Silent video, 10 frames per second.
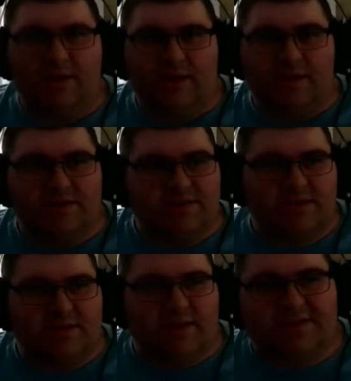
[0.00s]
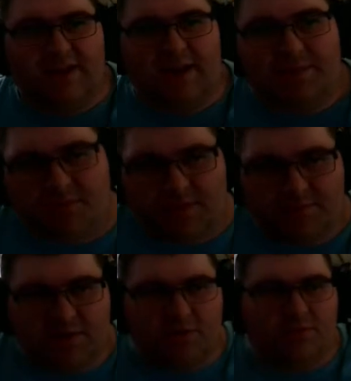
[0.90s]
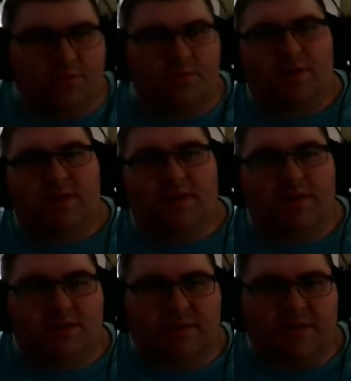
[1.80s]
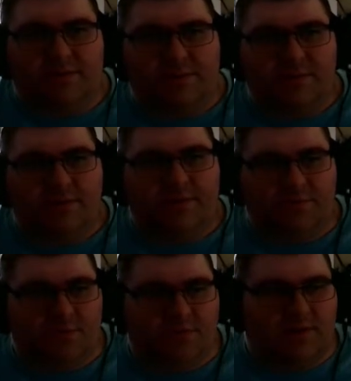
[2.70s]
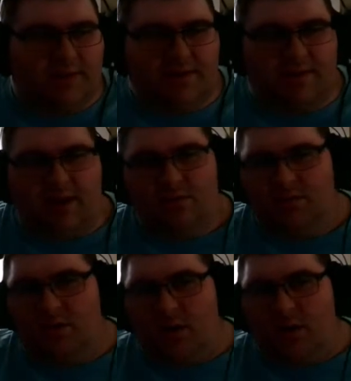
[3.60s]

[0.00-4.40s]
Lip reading: It takes time for them to go through and to download